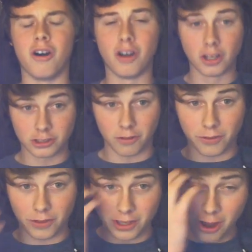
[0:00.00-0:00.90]
So
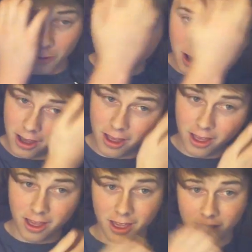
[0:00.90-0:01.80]
Fiona
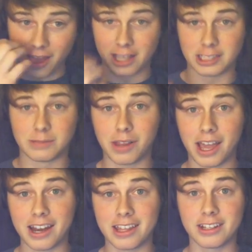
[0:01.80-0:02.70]
is planning